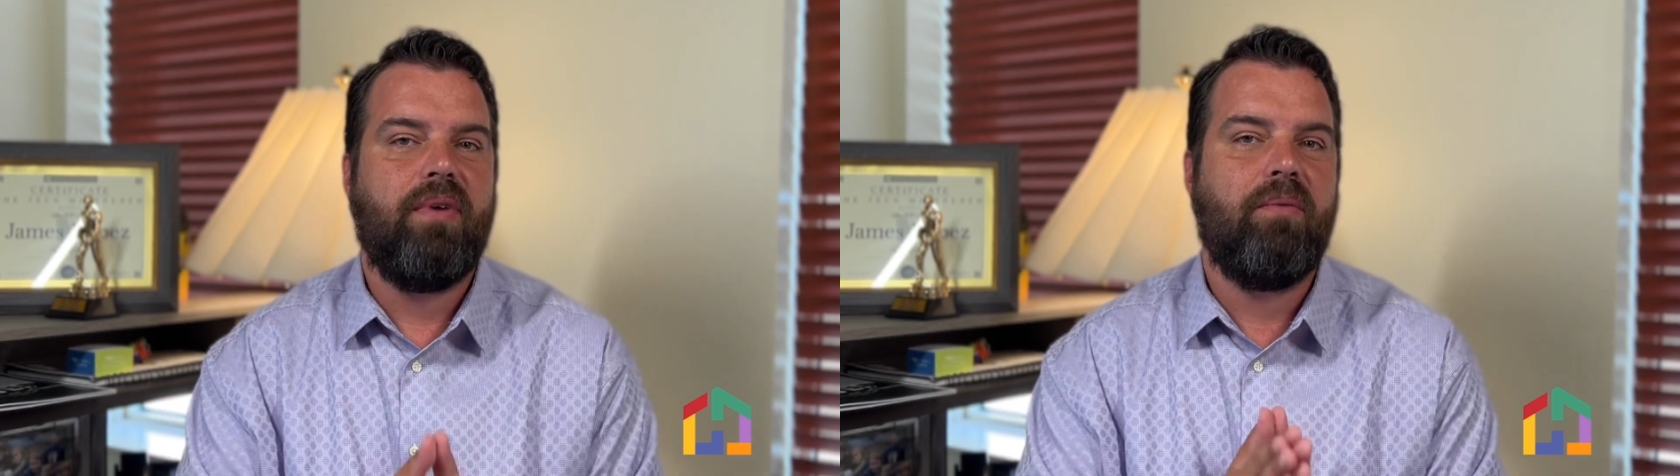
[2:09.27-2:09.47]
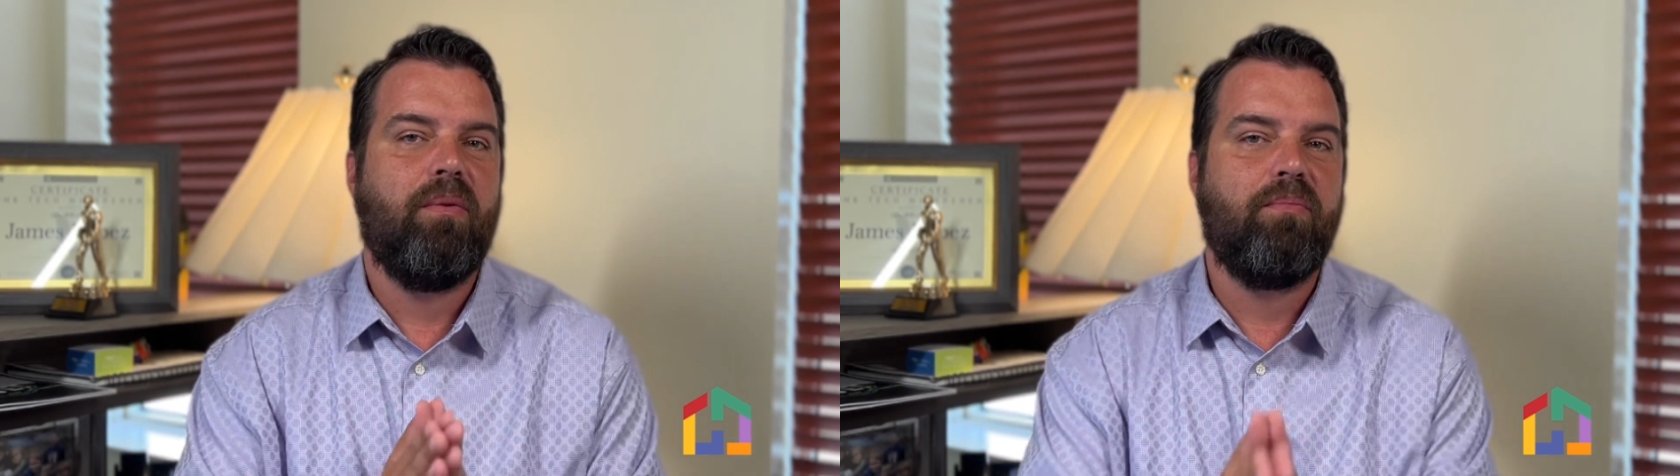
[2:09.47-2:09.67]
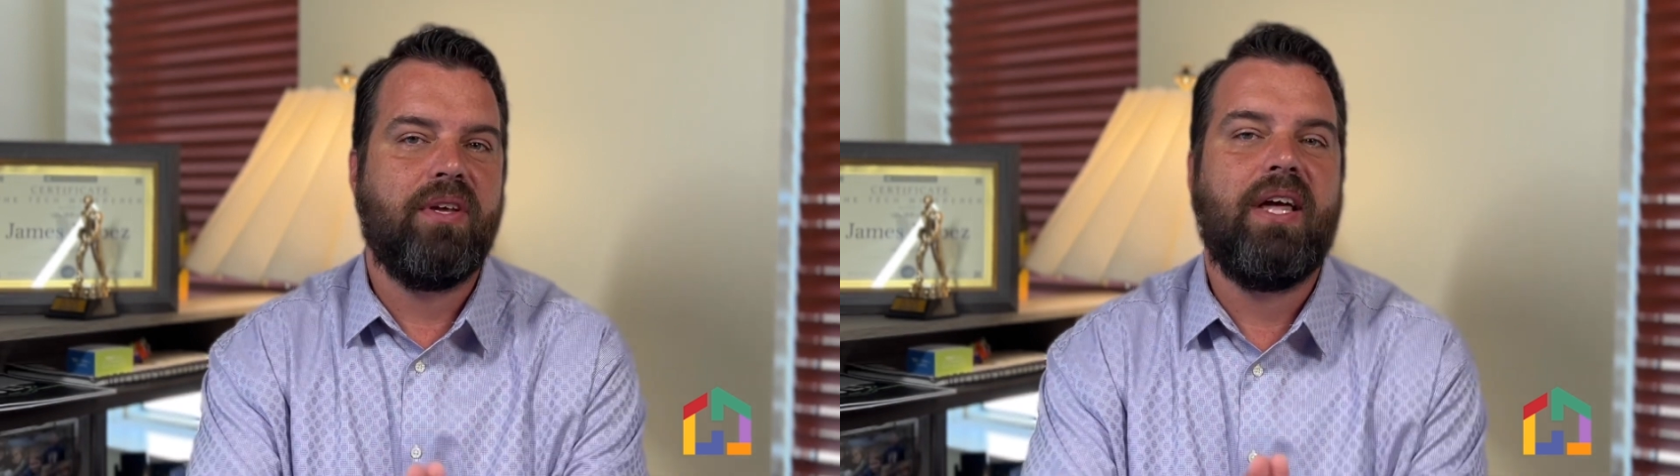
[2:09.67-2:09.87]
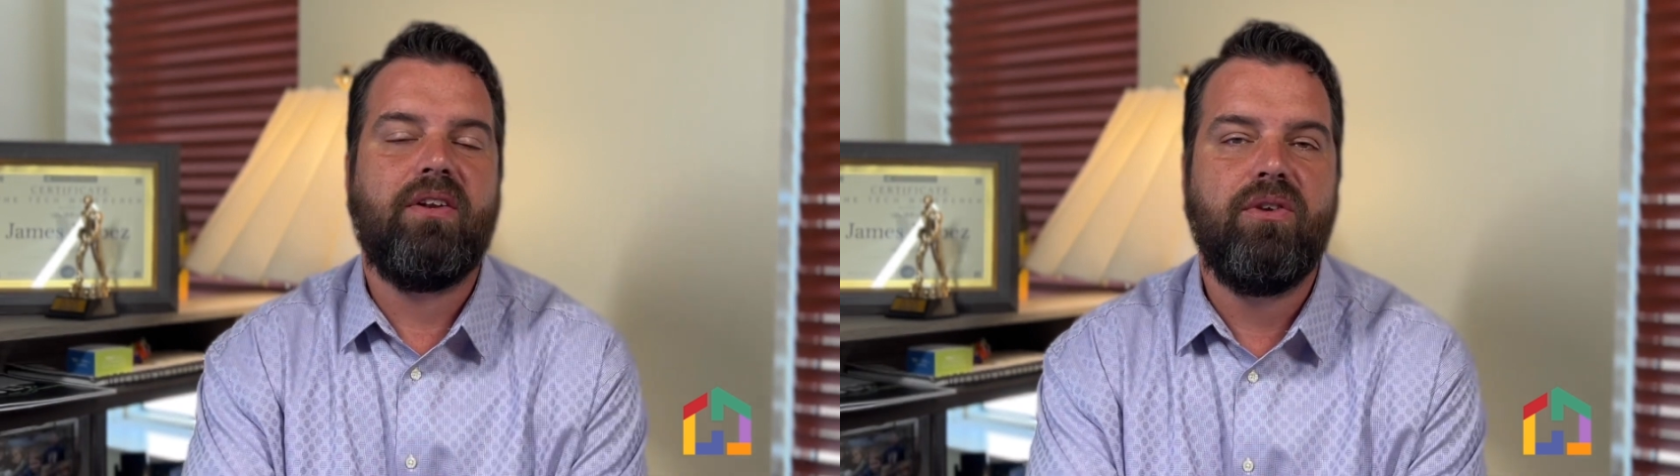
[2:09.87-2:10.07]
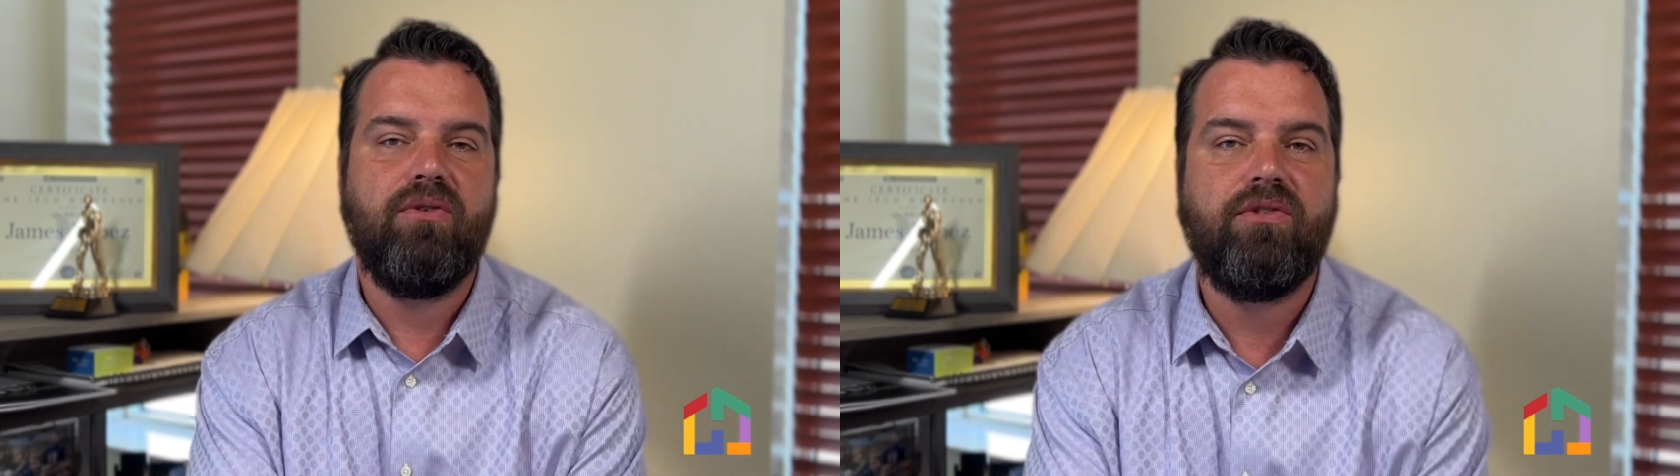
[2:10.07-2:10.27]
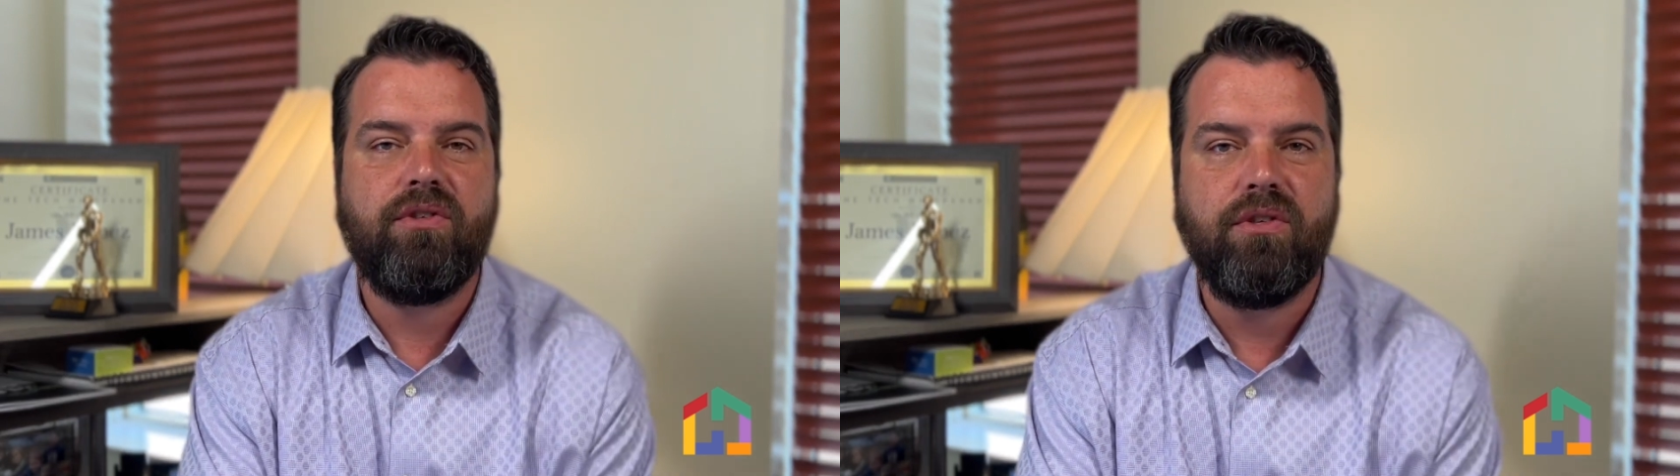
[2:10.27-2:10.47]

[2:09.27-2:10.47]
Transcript: and we'll bring that news to